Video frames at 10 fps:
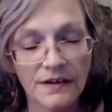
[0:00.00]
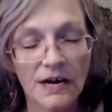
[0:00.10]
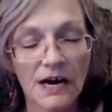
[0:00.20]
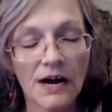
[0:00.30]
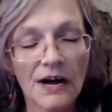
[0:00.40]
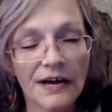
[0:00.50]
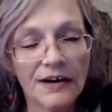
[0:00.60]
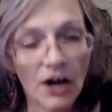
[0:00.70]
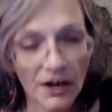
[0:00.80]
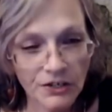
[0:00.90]
uh, okay. in
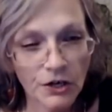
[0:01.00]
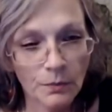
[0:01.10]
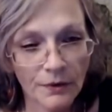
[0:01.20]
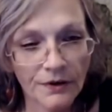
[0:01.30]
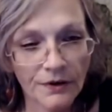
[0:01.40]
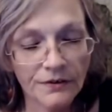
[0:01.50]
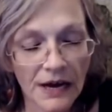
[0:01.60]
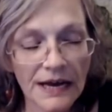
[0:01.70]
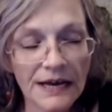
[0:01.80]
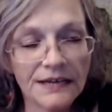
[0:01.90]
October.
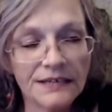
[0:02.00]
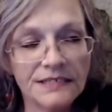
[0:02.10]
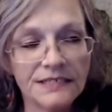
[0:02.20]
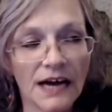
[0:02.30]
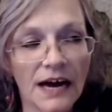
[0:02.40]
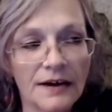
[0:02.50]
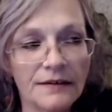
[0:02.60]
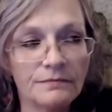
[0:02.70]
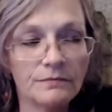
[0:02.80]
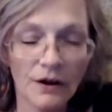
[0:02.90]
And I,
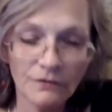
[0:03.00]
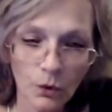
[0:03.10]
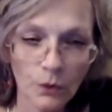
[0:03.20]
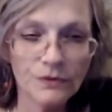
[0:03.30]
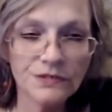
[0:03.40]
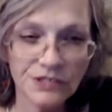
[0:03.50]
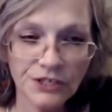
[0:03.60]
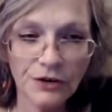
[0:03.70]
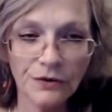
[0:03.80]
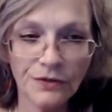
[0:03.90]
of course, you
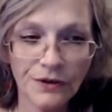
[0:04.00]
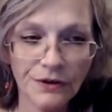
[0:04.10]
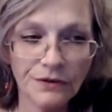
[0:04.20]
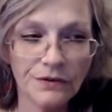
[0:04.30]
know, the